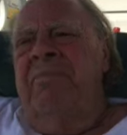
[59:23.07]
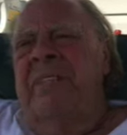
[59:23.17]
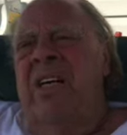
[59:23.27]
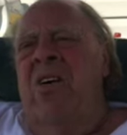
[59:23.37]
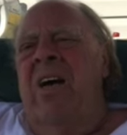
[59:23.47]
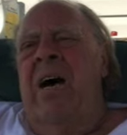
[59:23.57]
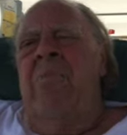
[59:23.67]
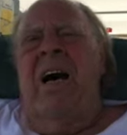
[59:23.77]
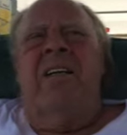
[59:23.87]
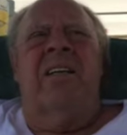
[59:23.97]
You know,
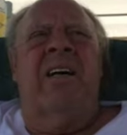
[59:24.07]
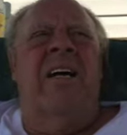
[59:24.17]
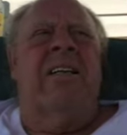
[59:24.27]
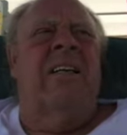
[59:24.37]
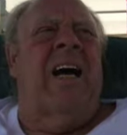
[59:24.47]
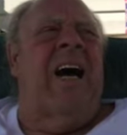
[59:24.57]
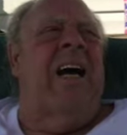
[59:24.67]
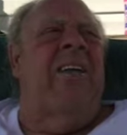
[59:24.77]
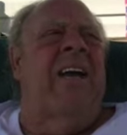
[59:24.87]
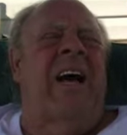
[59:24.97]
and I'm not the
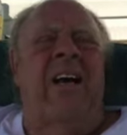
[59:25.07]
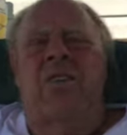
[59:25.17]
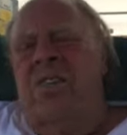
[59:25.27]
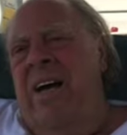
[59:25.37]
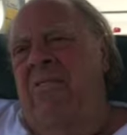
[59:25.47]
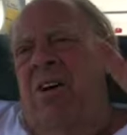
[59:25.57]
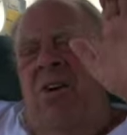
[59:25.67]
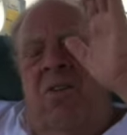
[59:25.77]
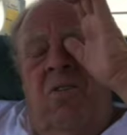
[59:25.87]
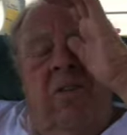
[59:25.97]
guy that I used to have an
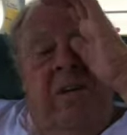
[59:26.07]
uncle.